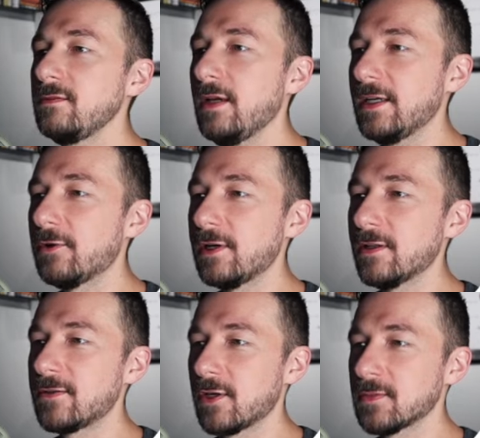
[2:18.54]
I agree to
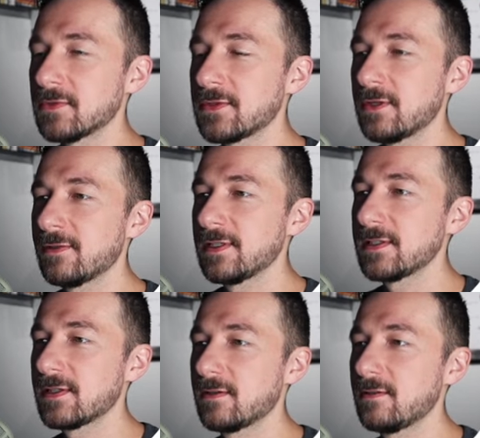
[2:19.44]
the terms of
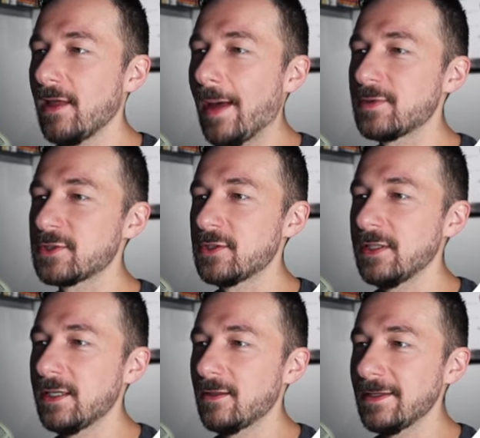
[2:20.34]
service.
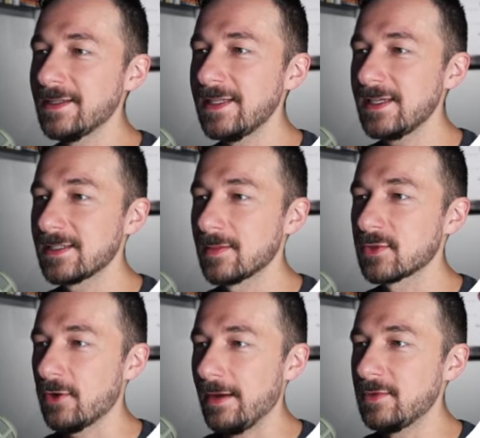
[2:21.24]
Optionally click the
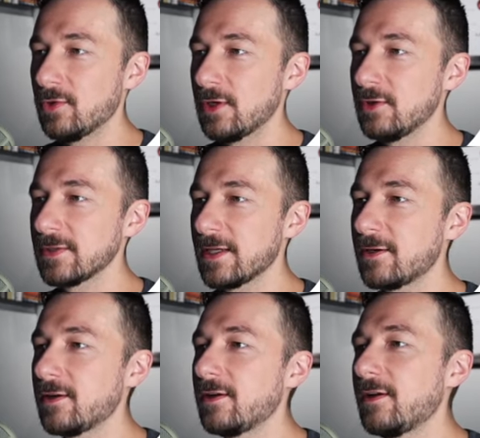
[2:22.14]
subscribe to our
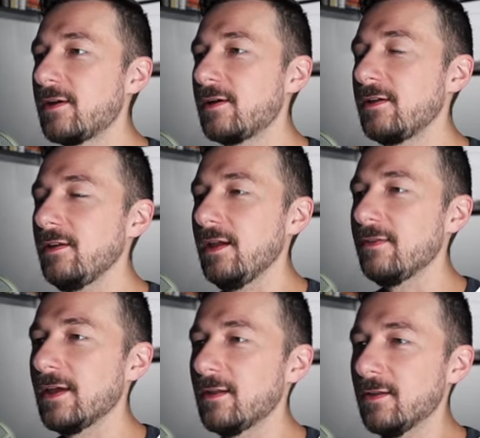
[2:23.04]
newsletter
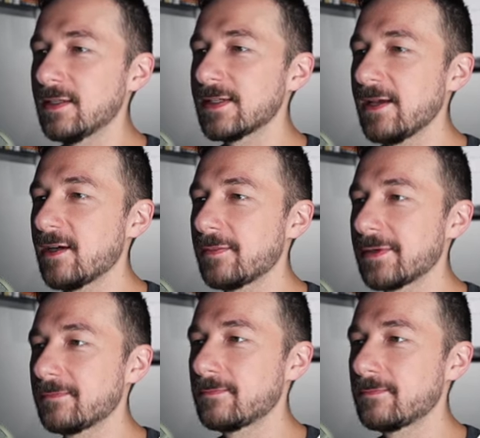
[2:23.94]
and then click sign up.